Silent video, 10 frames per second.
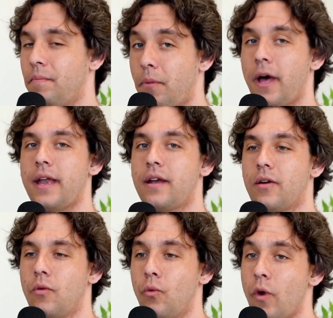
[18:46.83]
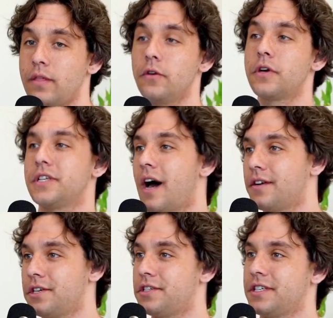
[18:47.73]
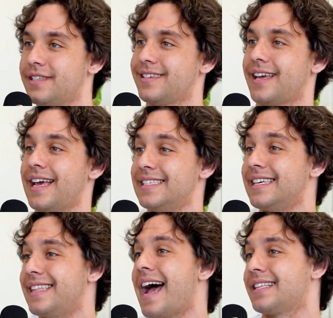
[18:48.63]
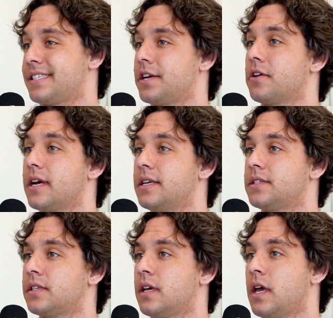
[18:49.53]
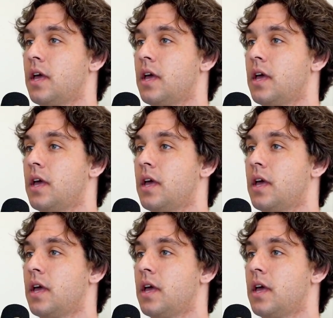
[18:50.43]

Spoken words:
But when Luka Doncic is in that series,